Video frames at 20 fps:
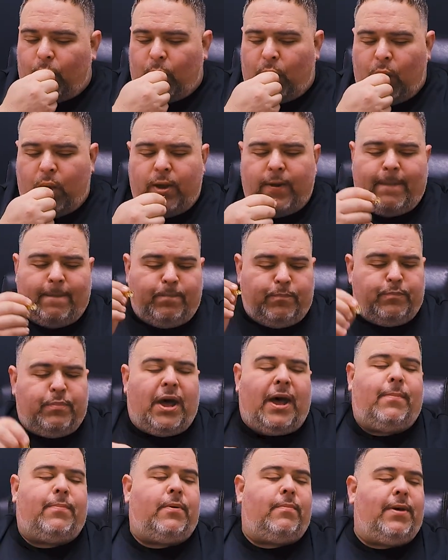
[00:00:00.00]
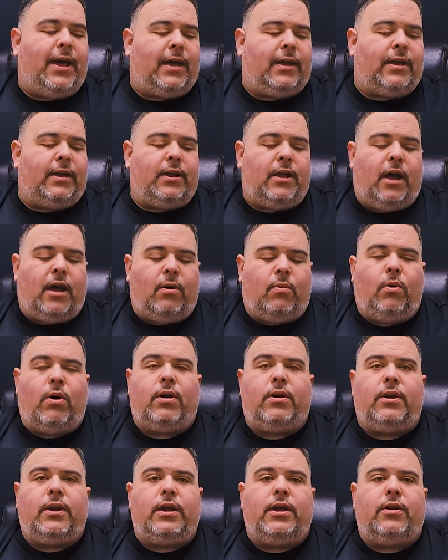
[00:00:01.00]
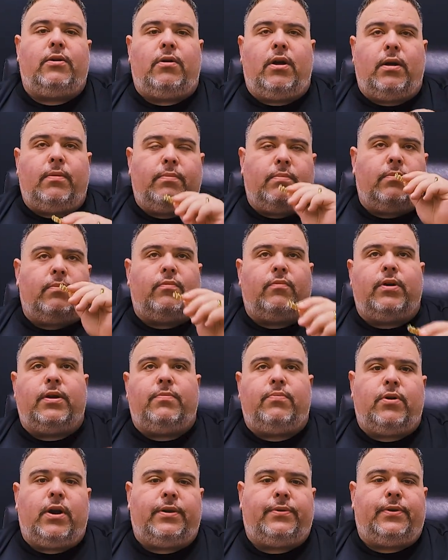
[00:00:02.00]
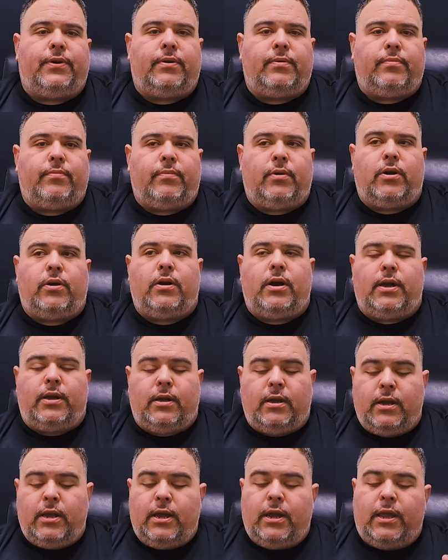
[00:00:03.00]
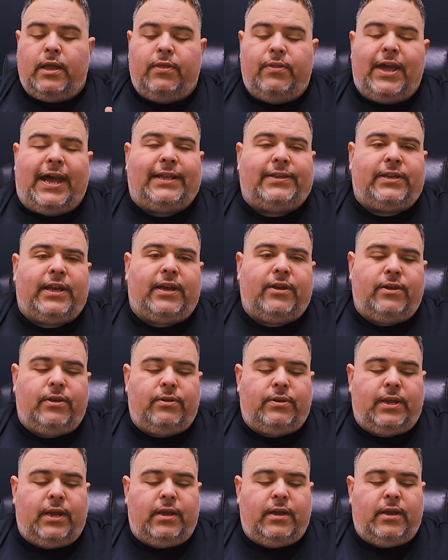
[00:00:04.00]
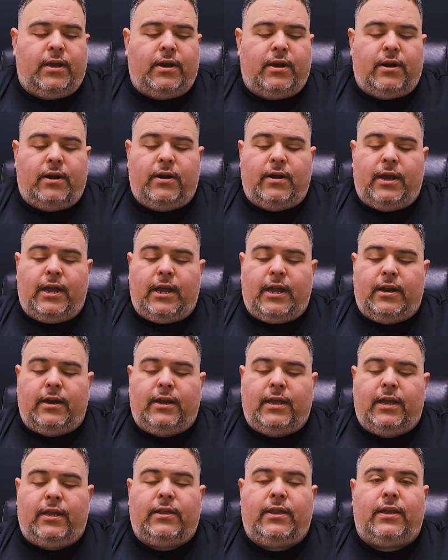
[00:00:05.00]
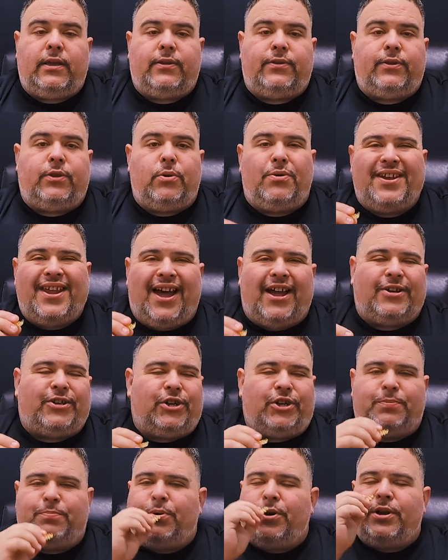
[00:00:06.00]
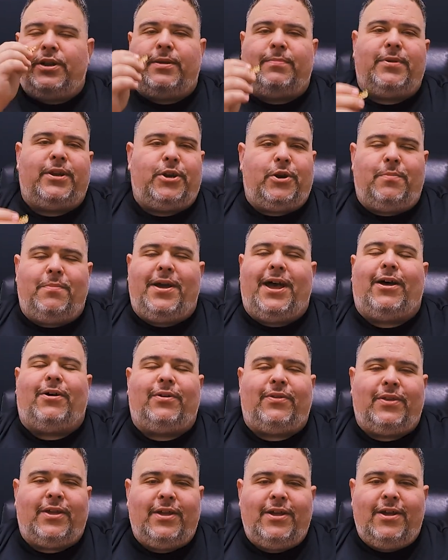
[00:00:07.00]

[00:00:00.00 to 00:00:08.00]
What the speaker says: go ahead and pop her back in the hot water, heat her up, and repress her. All right. That's how you take care and get these. Do not just put them in your mouth.